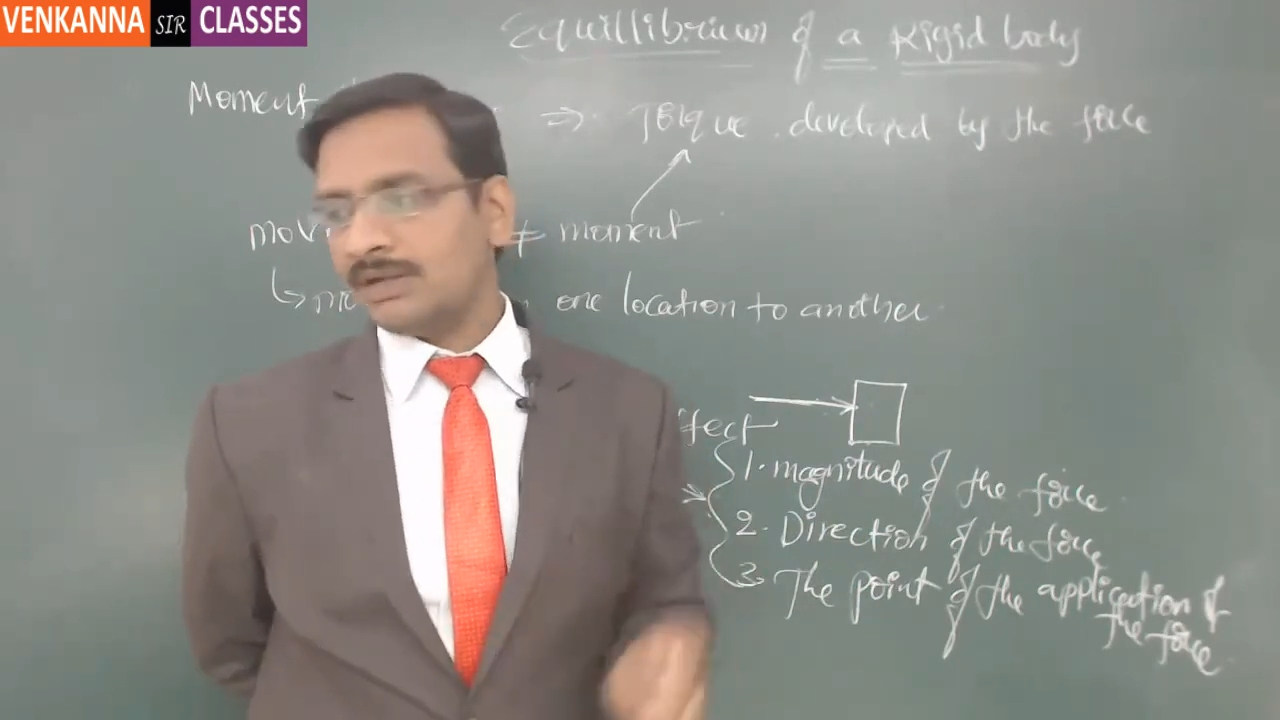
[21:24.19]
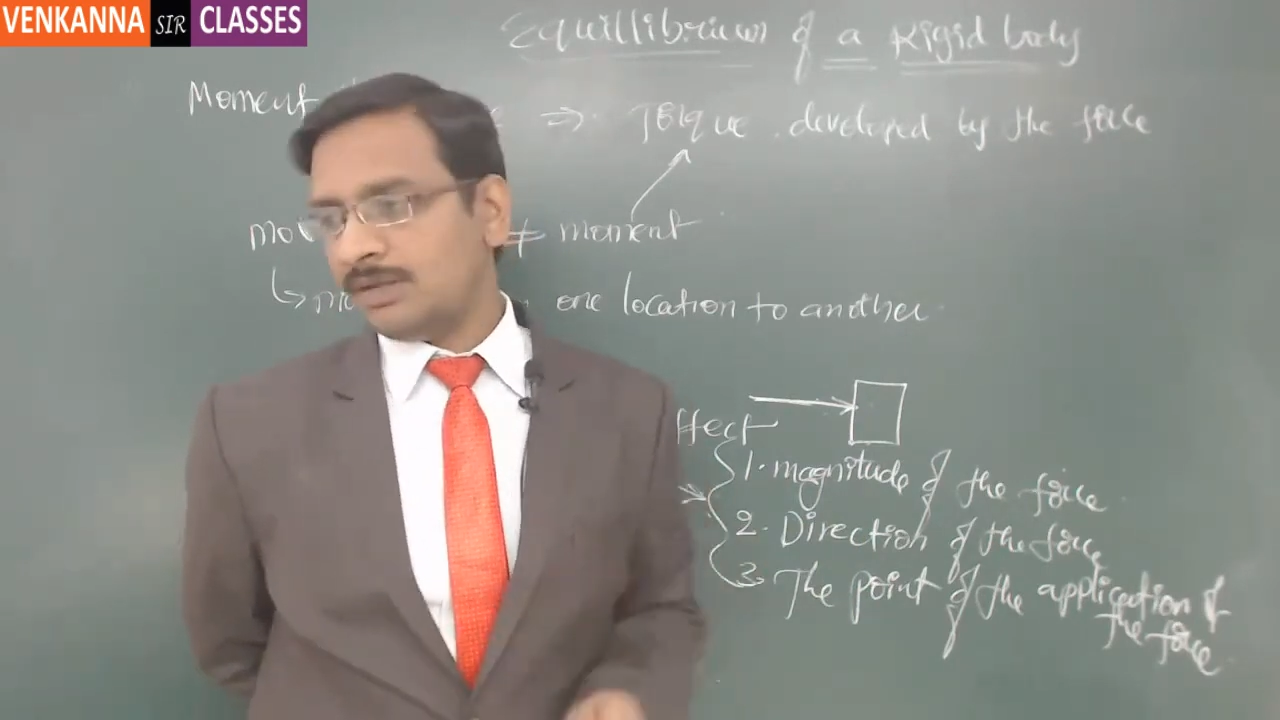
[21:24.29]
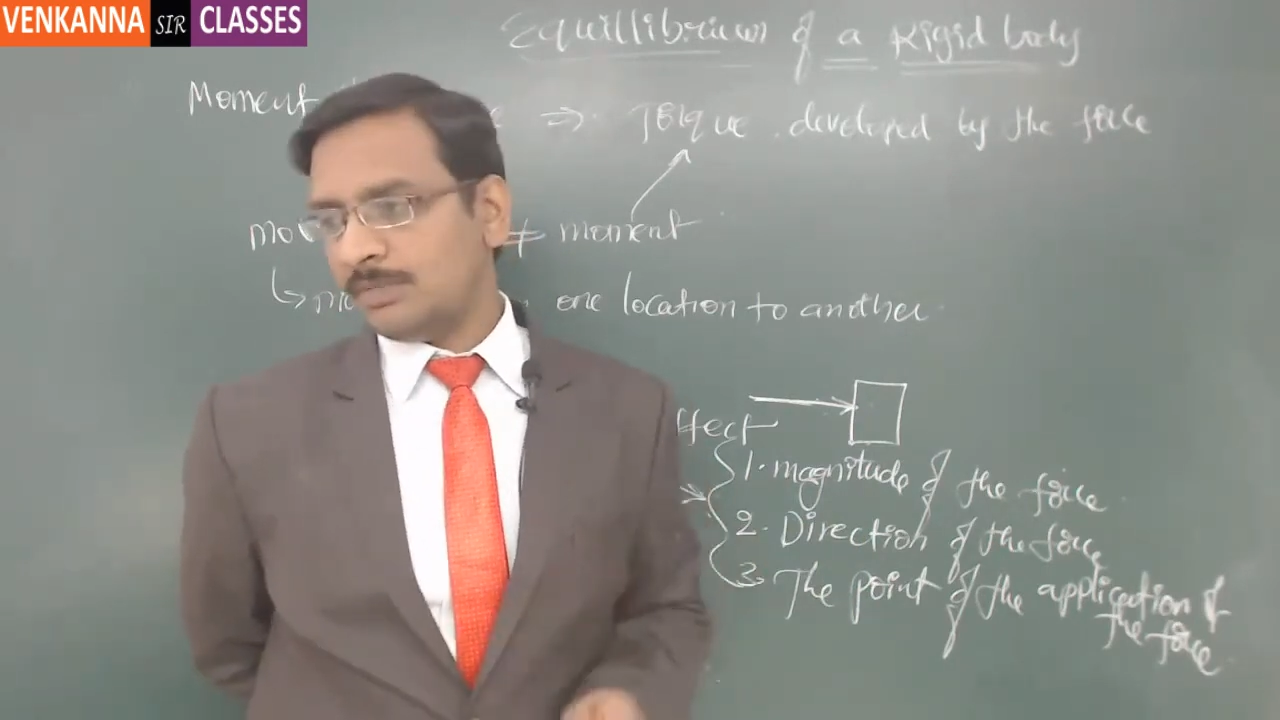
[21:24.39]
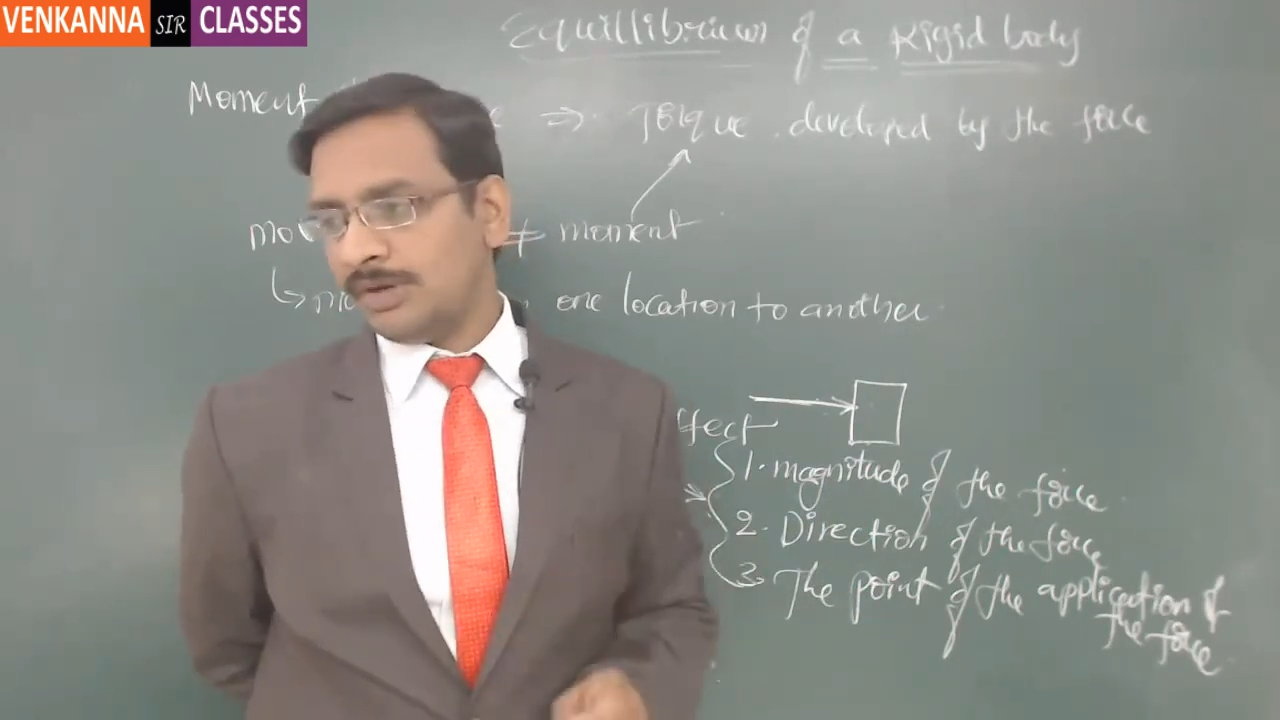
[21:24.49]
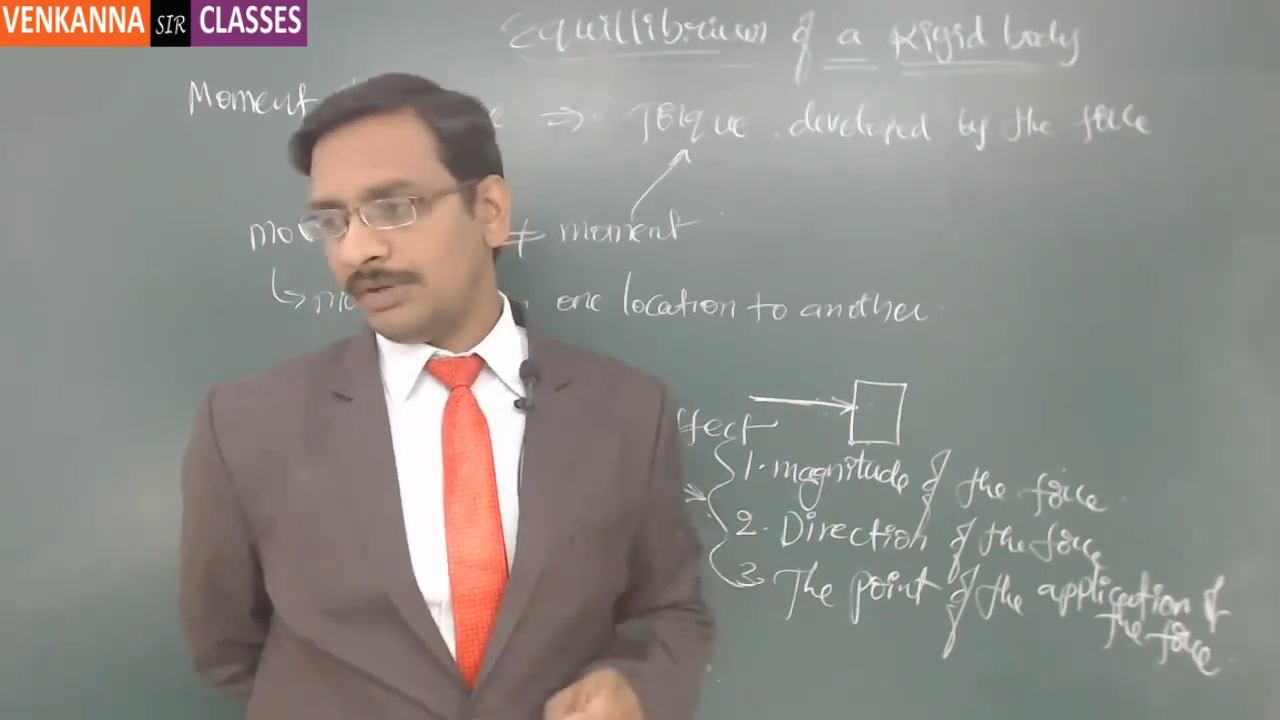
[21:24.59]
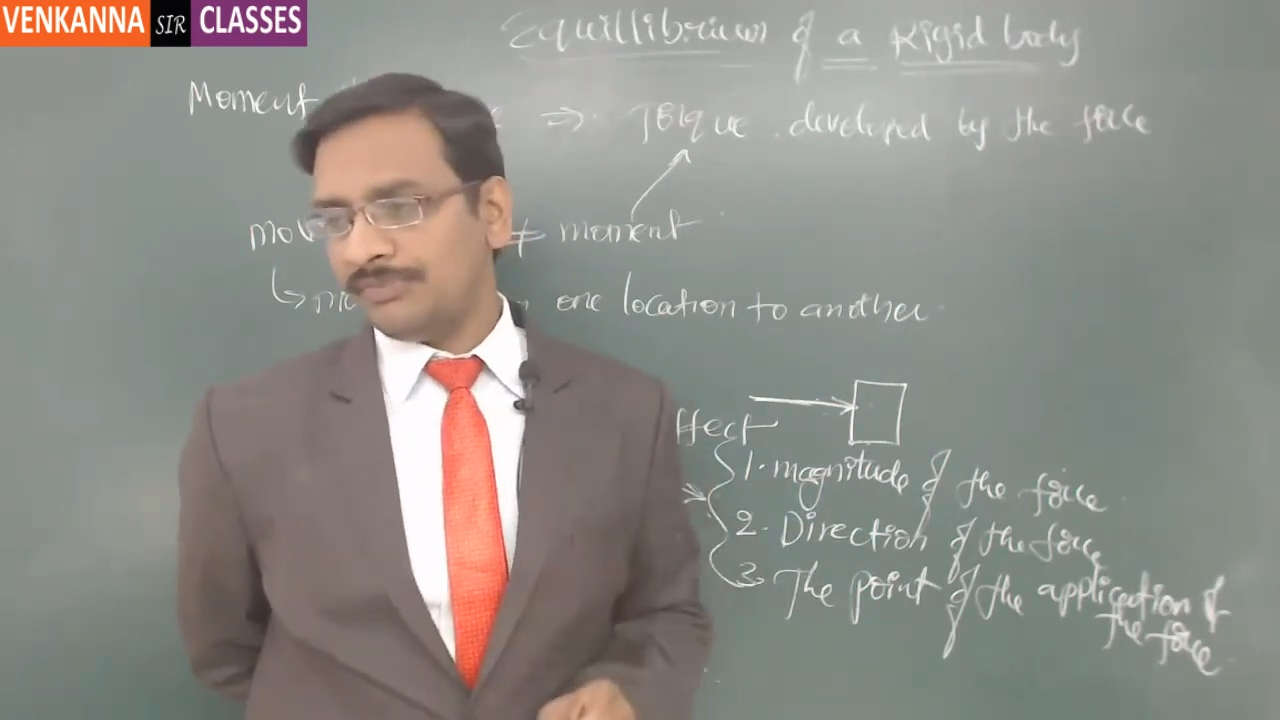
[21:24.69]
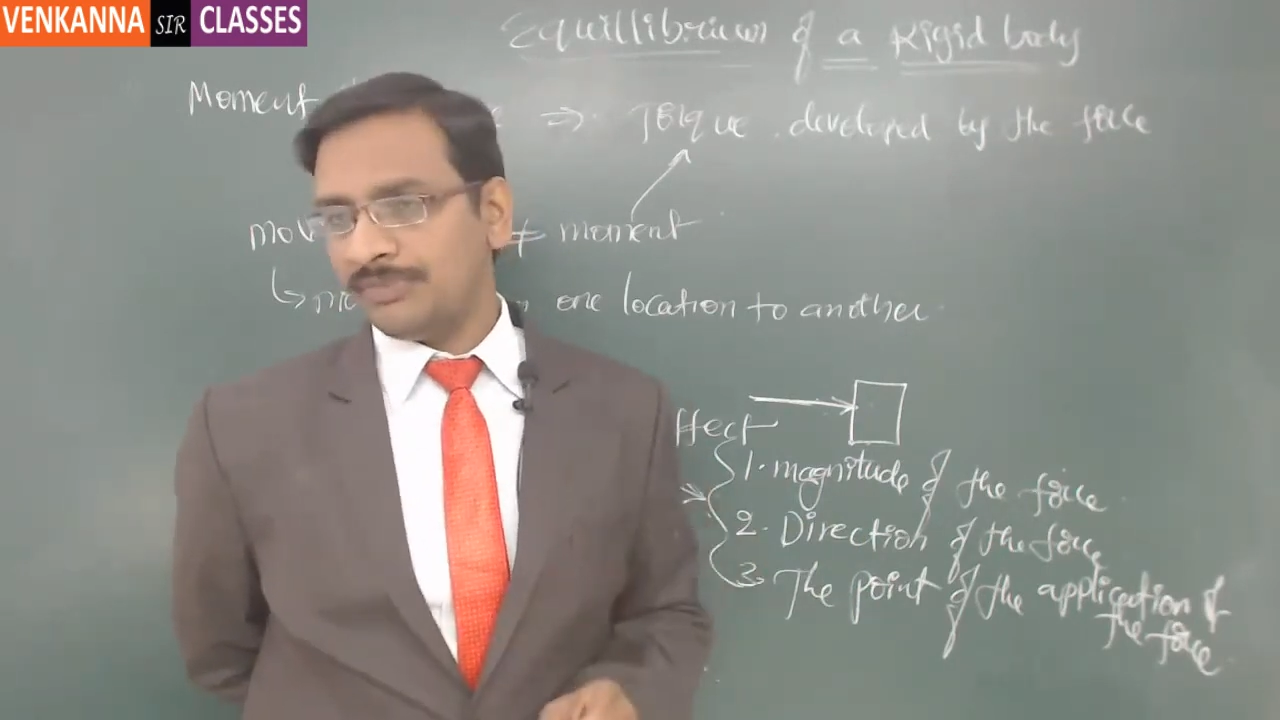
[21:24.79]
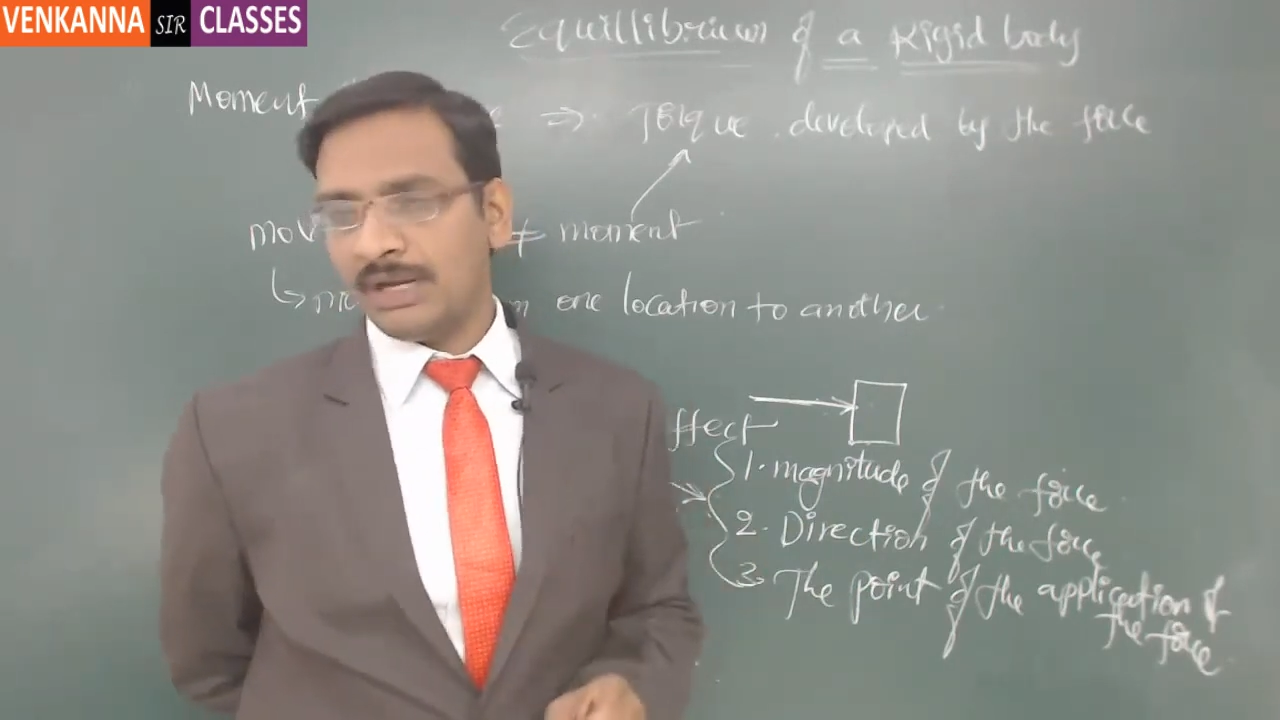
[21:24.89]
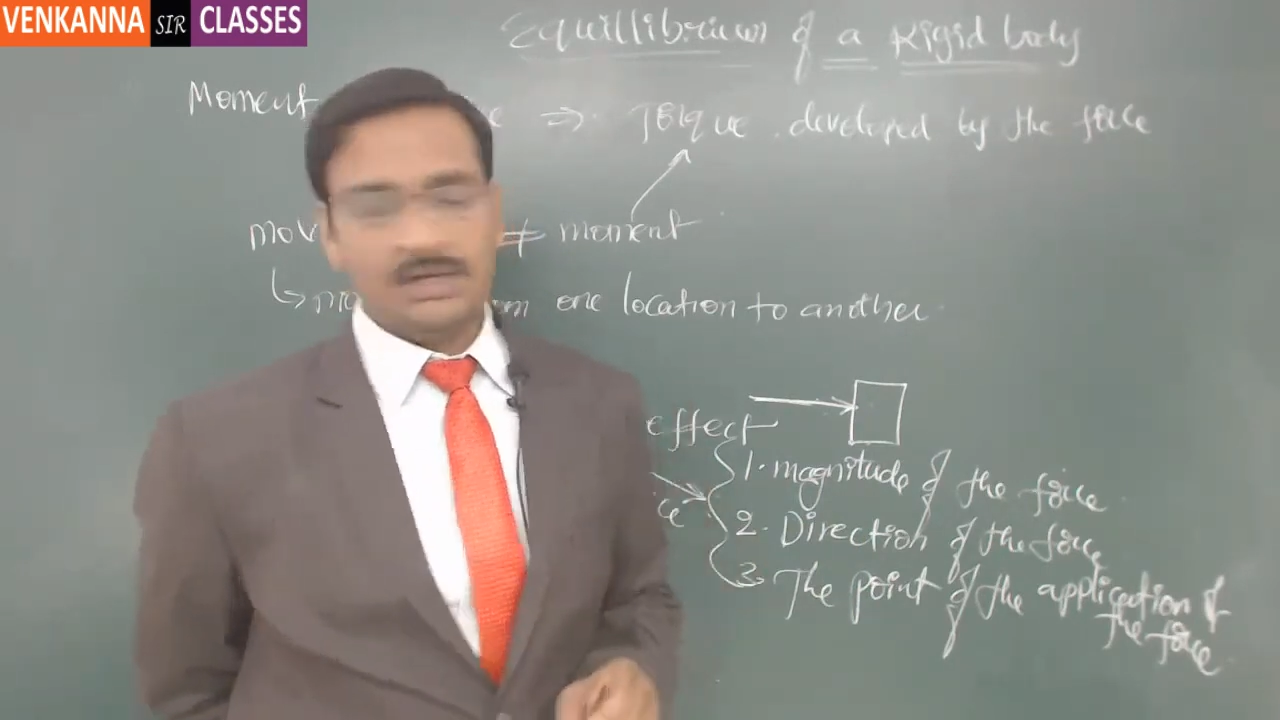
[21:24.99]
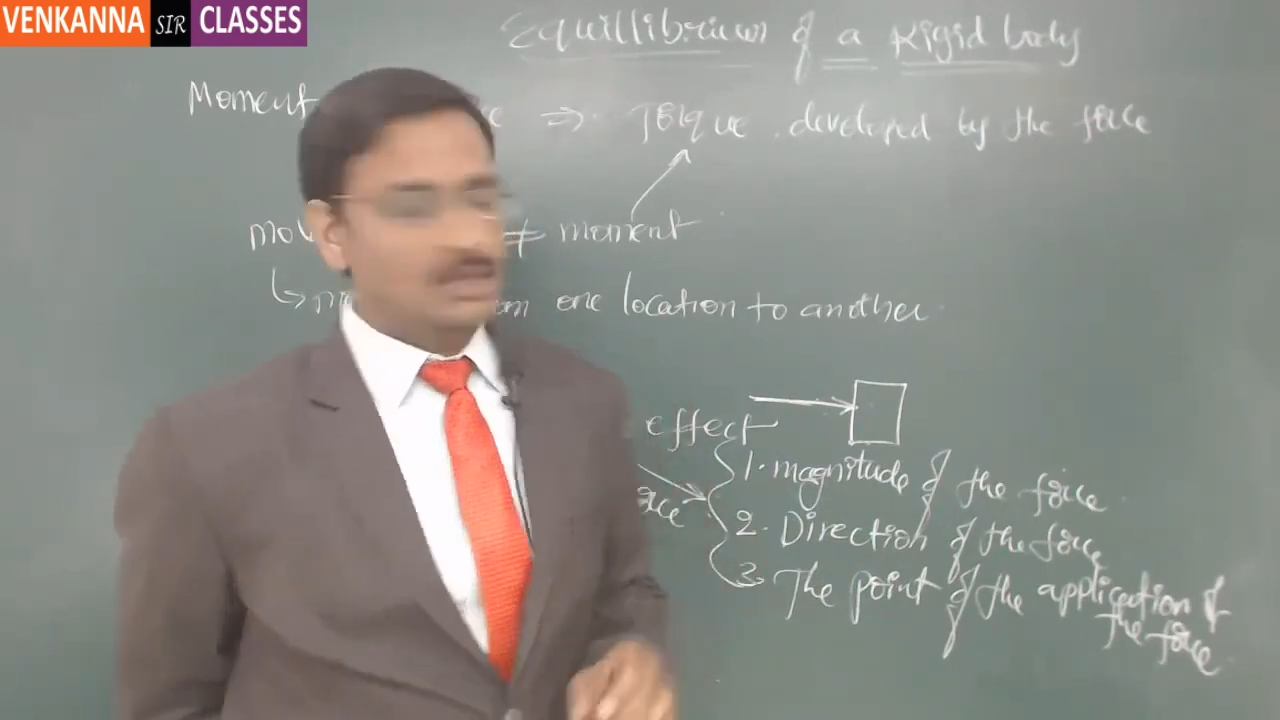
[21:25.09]
on the body,
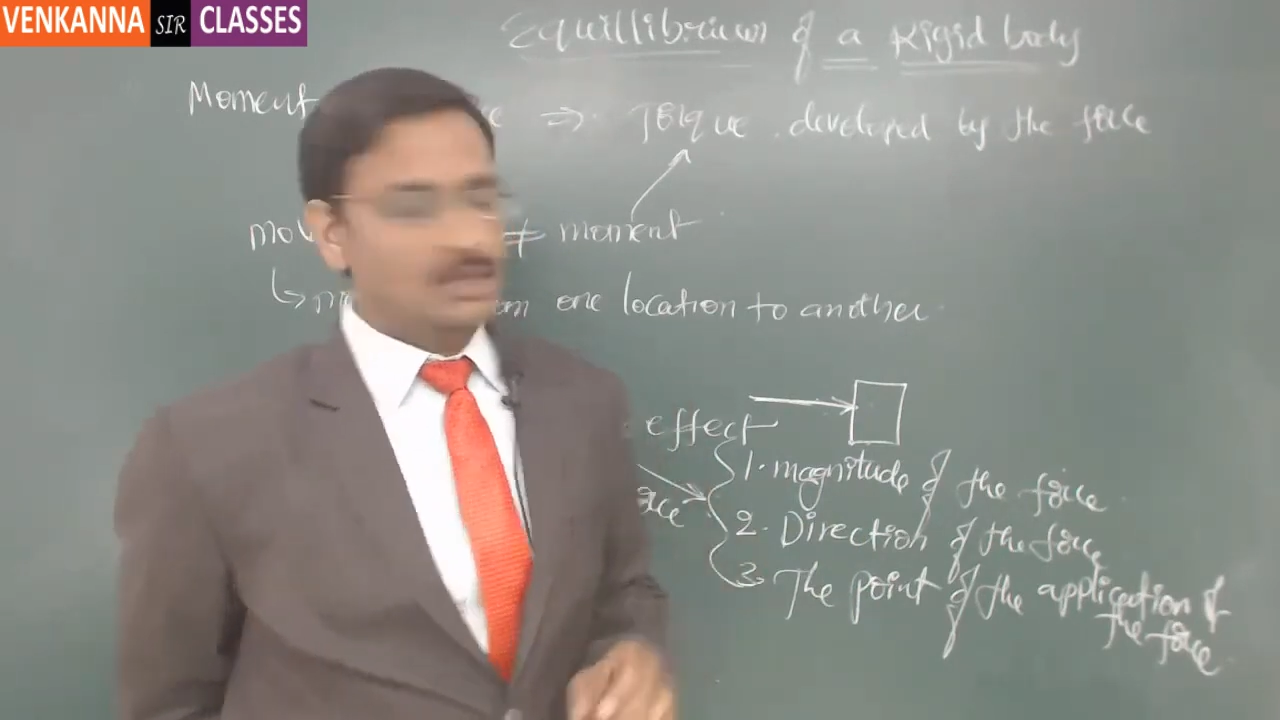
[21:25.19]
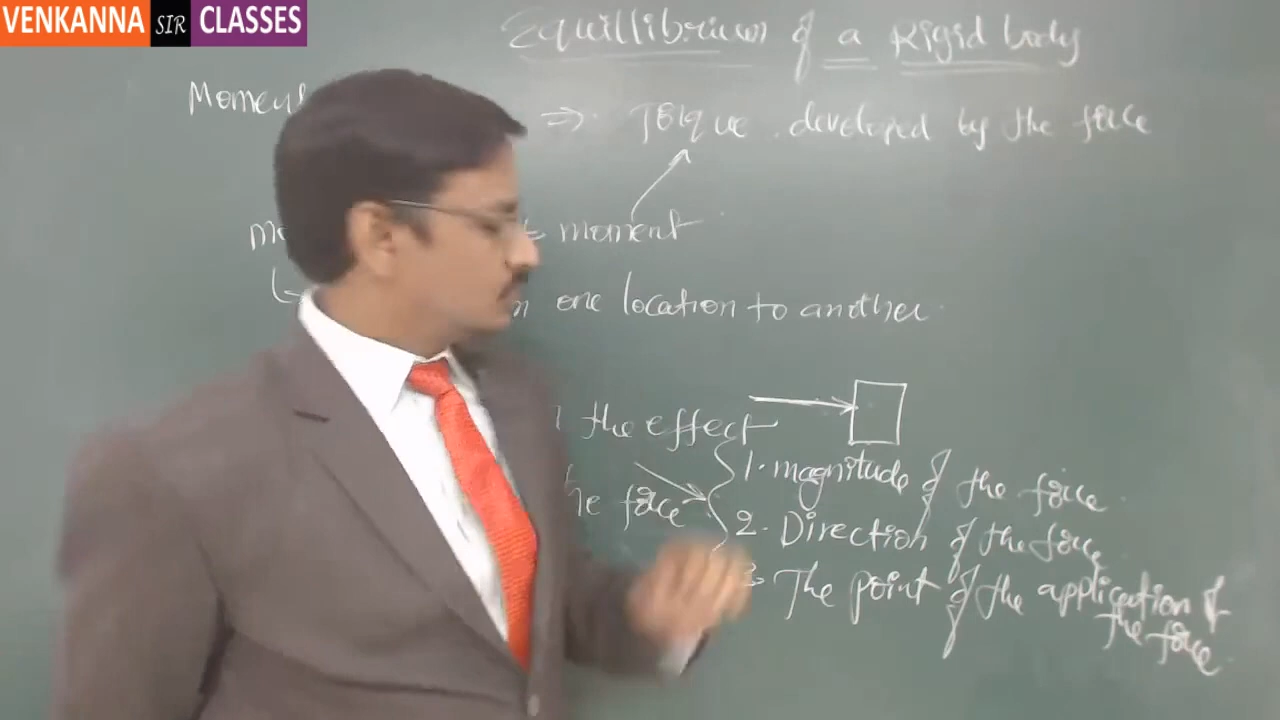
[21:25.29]
right?